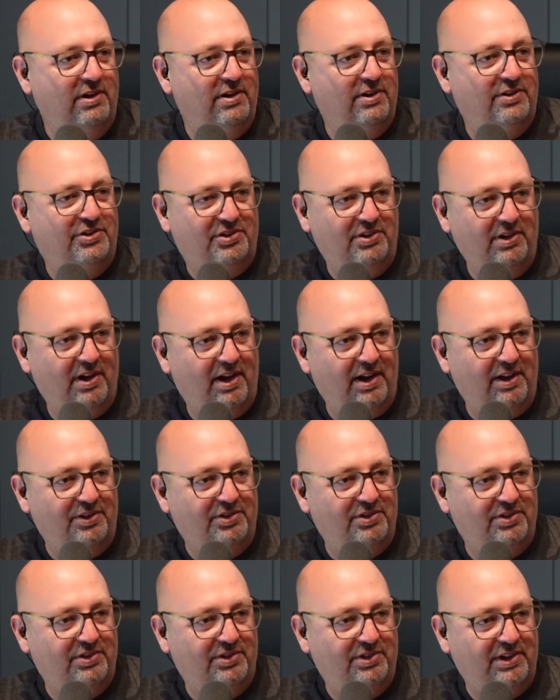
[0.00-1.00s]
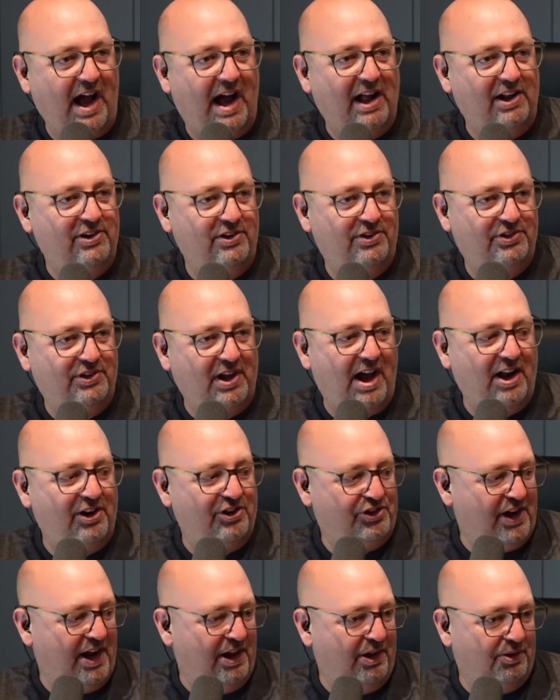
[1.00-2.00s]

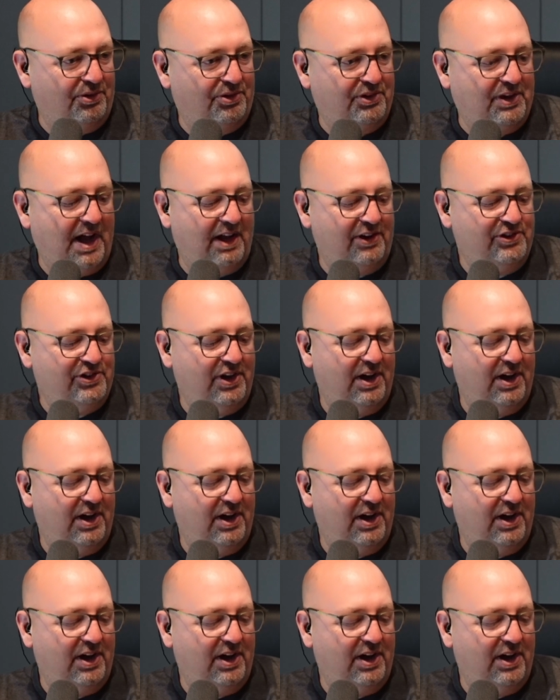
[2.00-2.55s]
Scottish ale or Scotch ale.